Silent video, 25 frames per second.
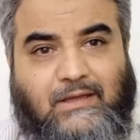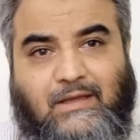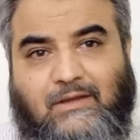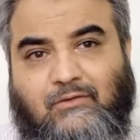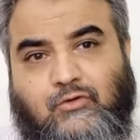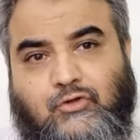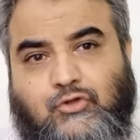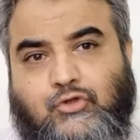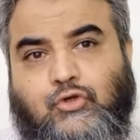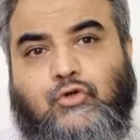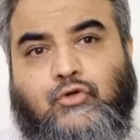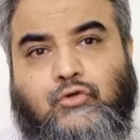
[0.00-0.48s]

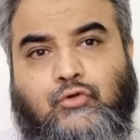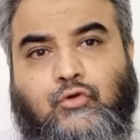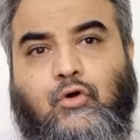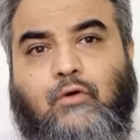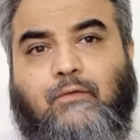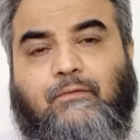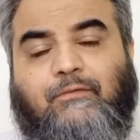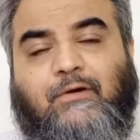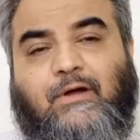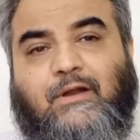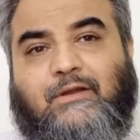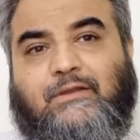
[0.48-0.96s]
We should
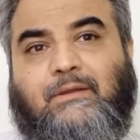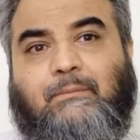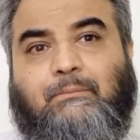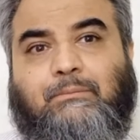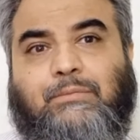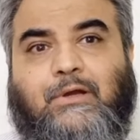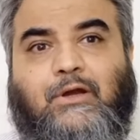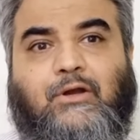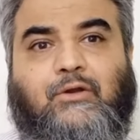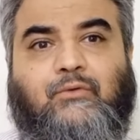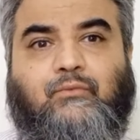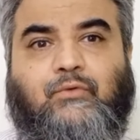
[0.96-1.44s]
go for the
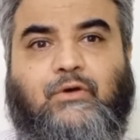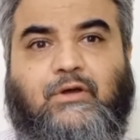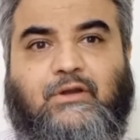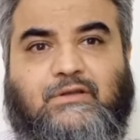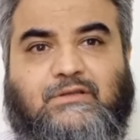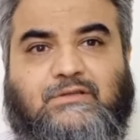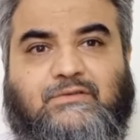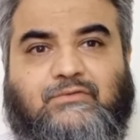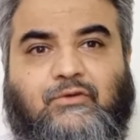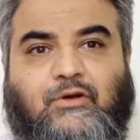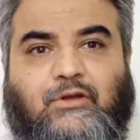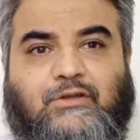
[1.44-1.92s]
blood
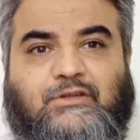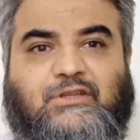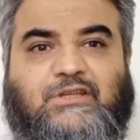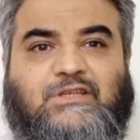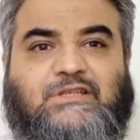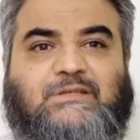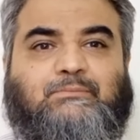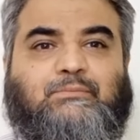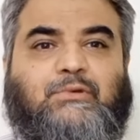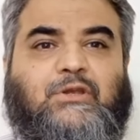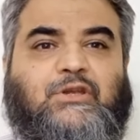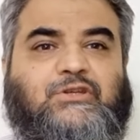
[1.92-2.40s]
works for
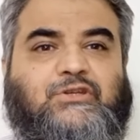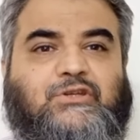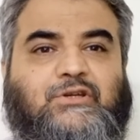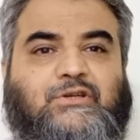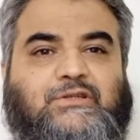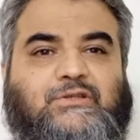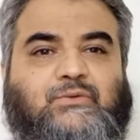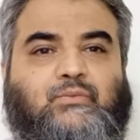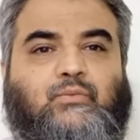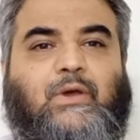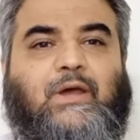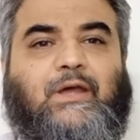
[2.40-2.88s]
these
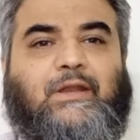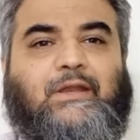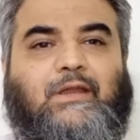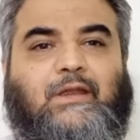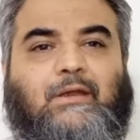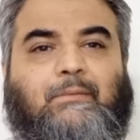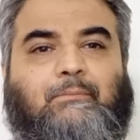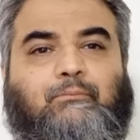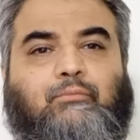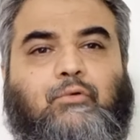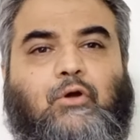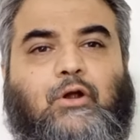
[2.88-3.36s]
patients.
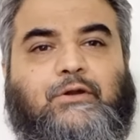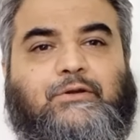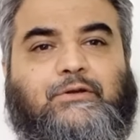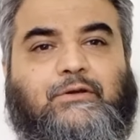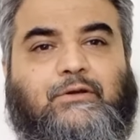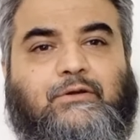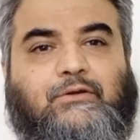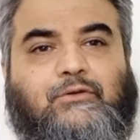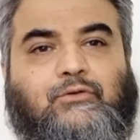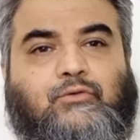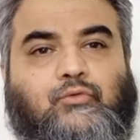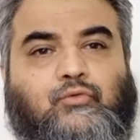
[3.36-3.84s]
Very
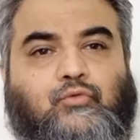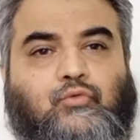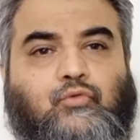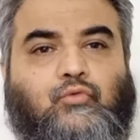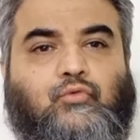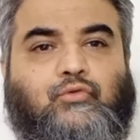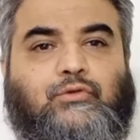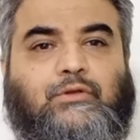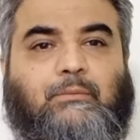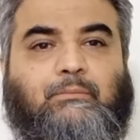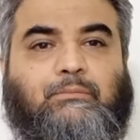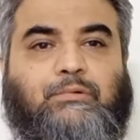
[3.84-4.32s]
important to
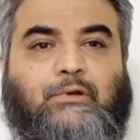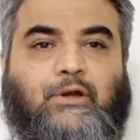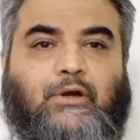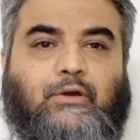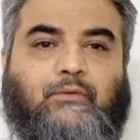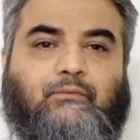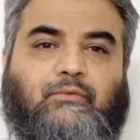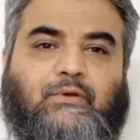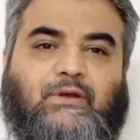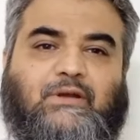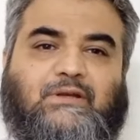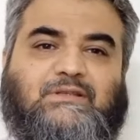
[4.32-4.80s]
do the
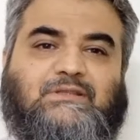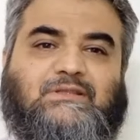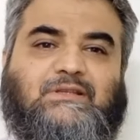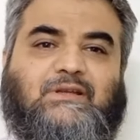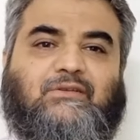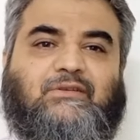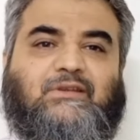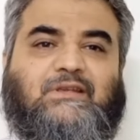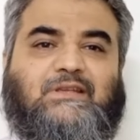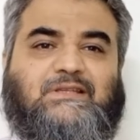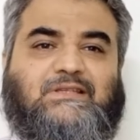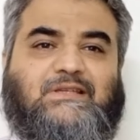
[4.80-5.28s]
blood works.
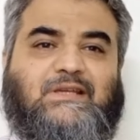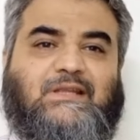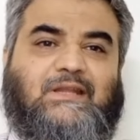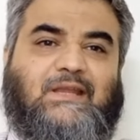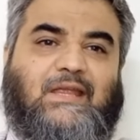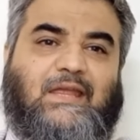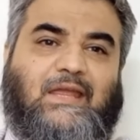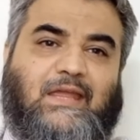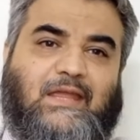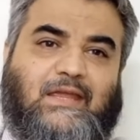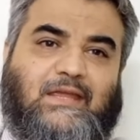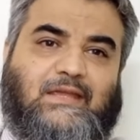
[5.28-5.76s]
The
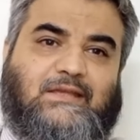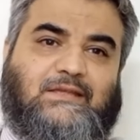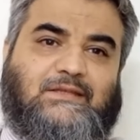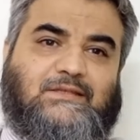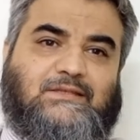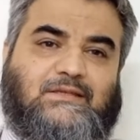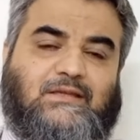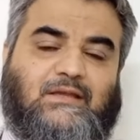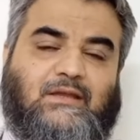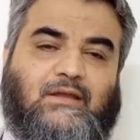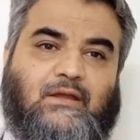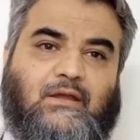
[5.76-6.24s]
reason
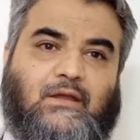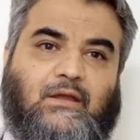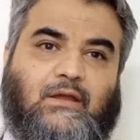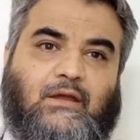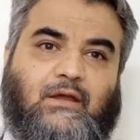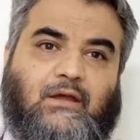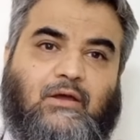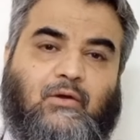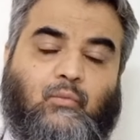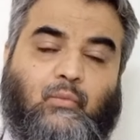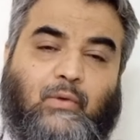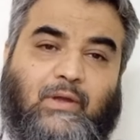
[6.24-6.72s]
is,
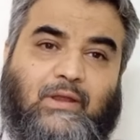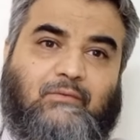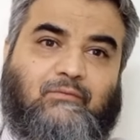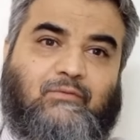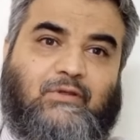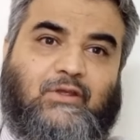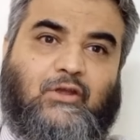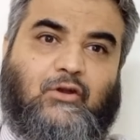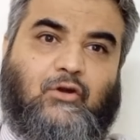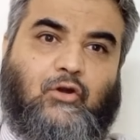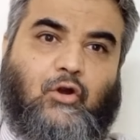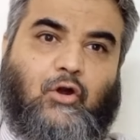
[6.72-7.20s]
when
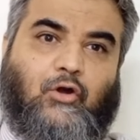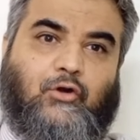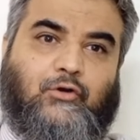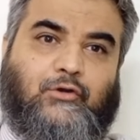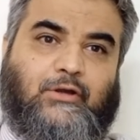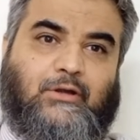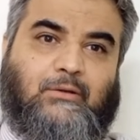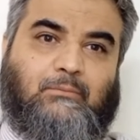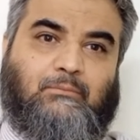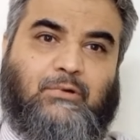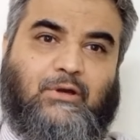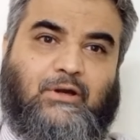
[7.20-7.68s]
we are
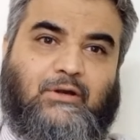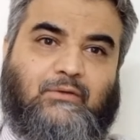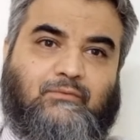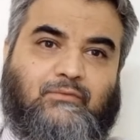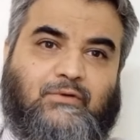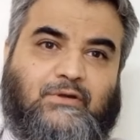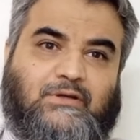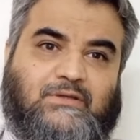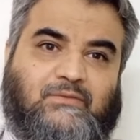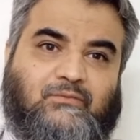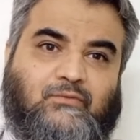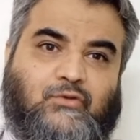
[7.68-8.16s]
ordering blood
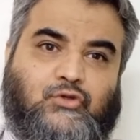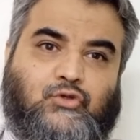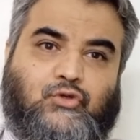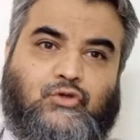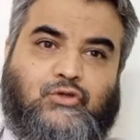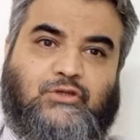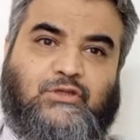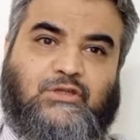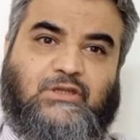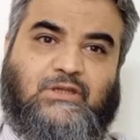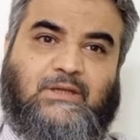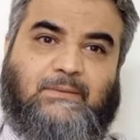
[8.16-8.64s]
works, we
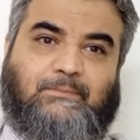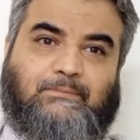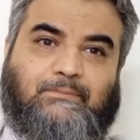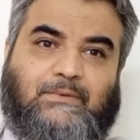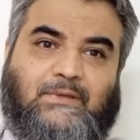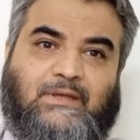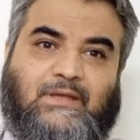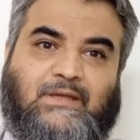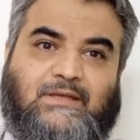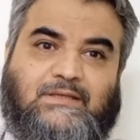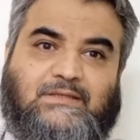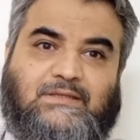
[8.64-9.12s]
should keep
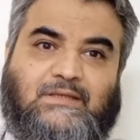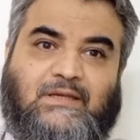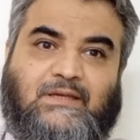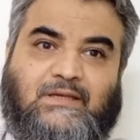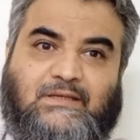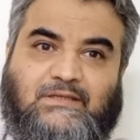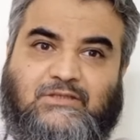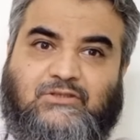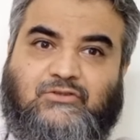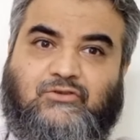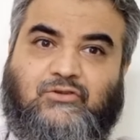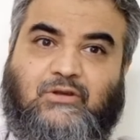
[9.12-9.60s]
his
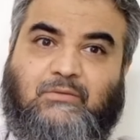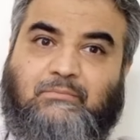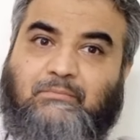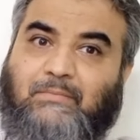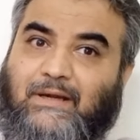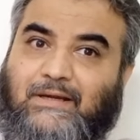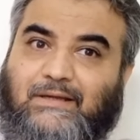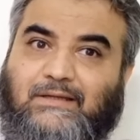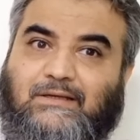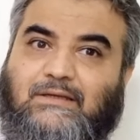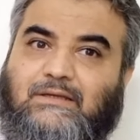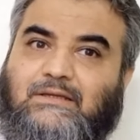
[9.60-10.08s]
history,
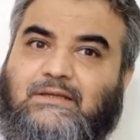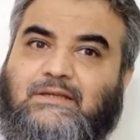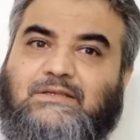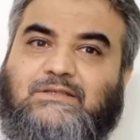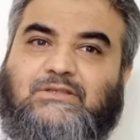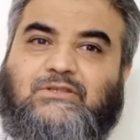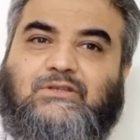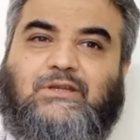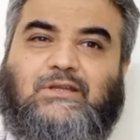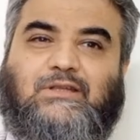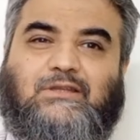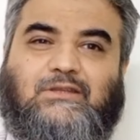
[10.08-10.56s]
medical
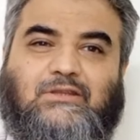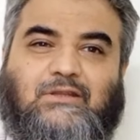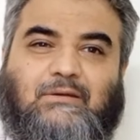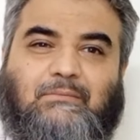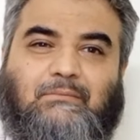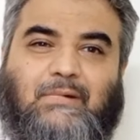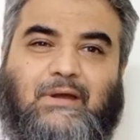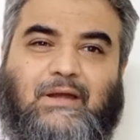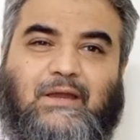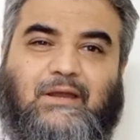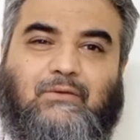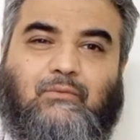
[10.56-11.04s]
history in the
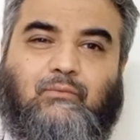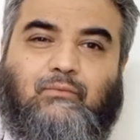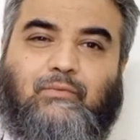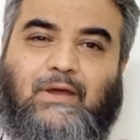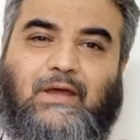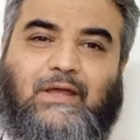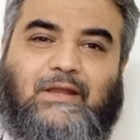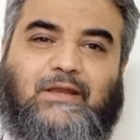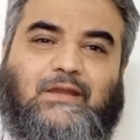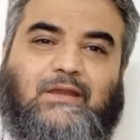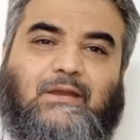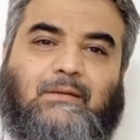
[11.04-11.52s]
mind.
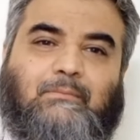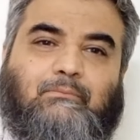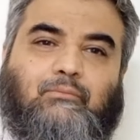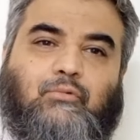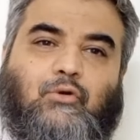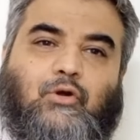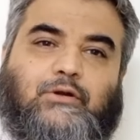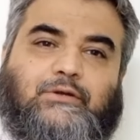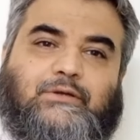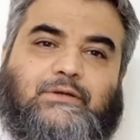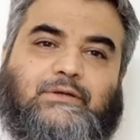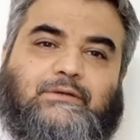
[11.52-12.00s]
Very
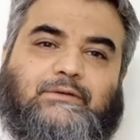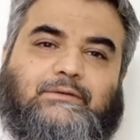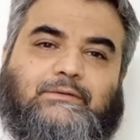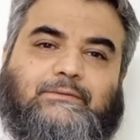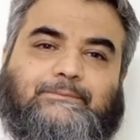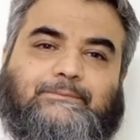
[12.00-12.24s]
important.